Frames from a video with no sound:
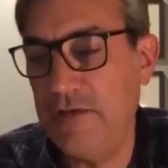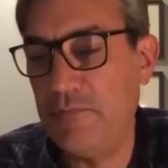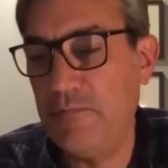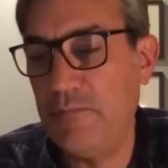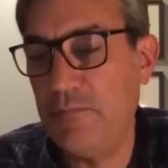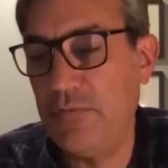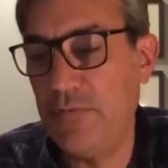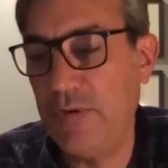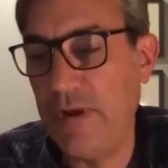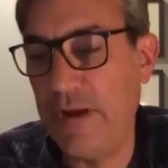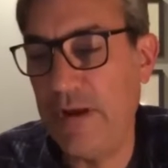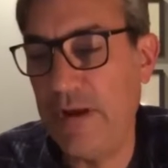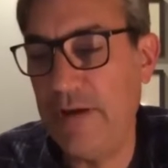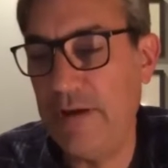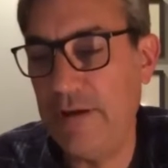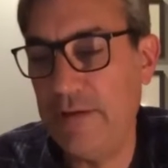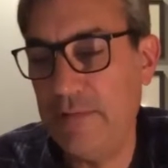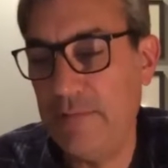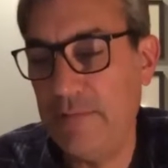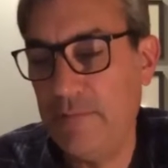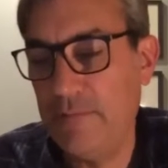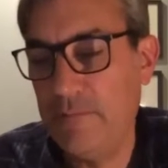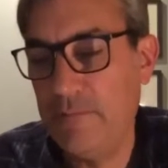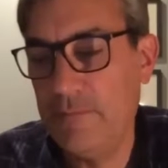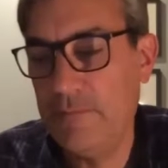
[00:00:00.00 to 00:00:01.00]
of prayer
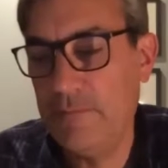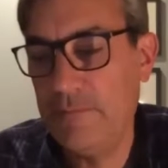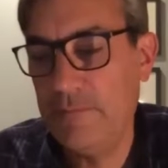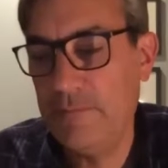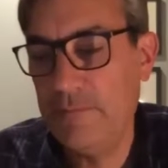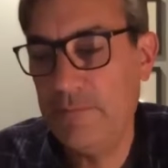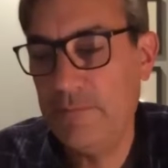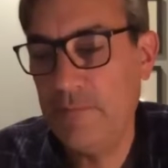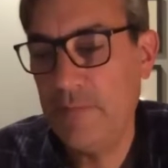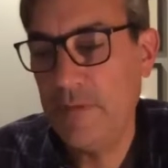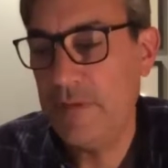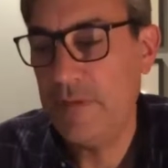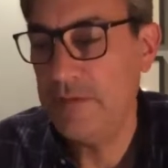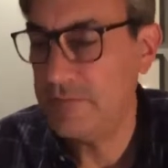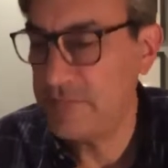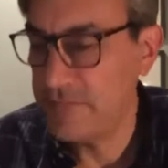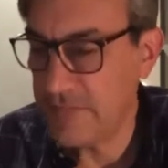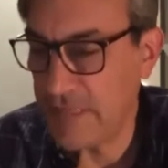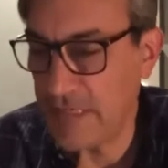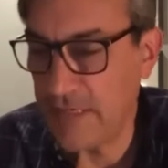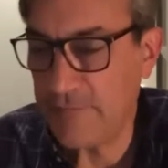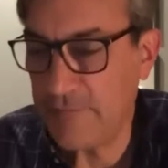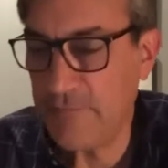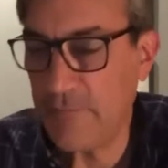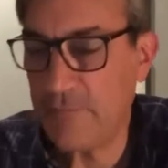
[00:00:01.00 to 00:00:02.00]

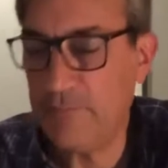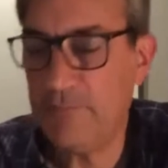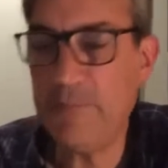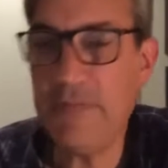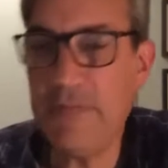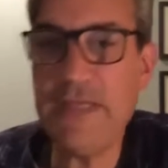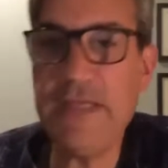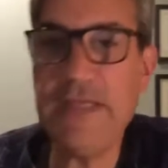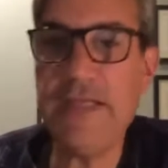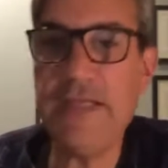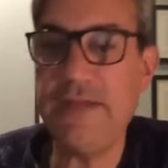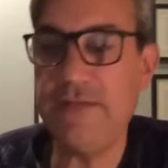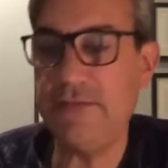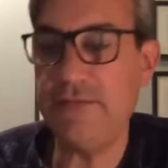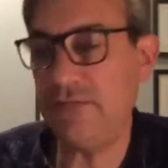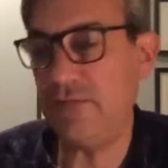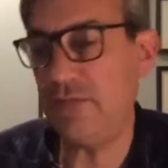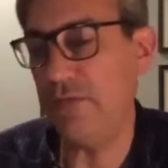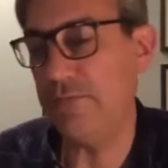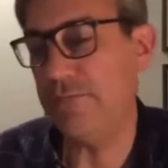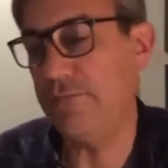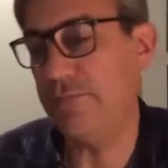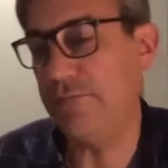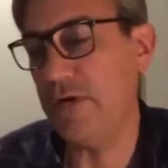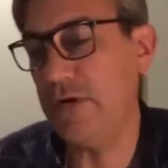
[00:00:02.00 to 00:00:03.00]
instead of a means to
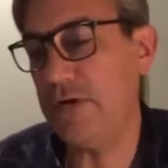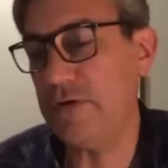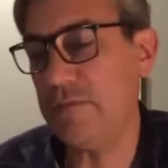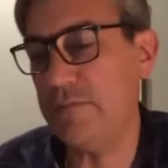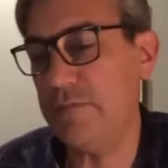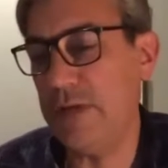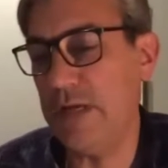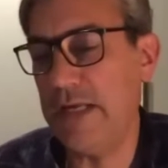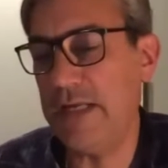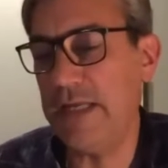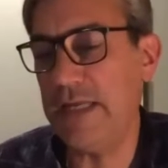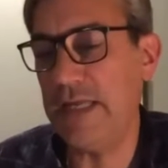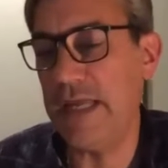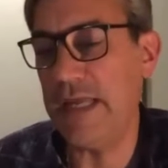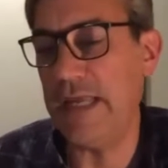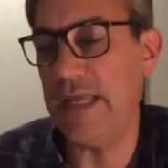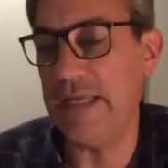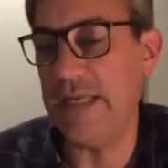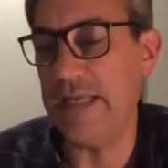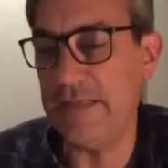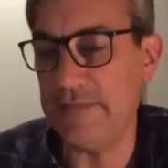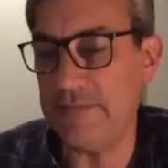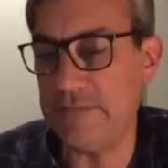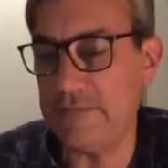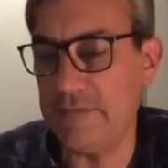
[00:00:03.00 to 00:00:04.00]
avert my
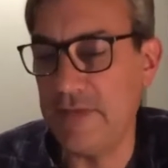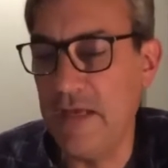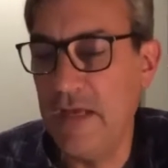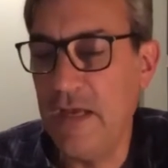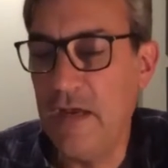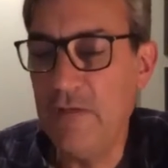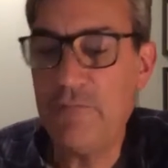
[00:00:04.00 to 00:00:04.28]
gaze